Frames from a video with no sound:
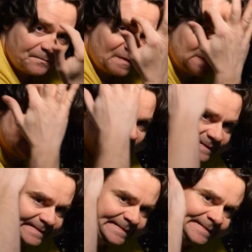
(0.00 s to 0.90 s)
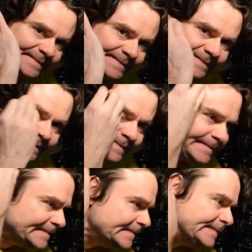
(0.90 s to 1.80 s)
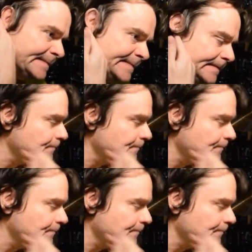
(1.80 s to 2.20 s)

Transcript: Nothing is said.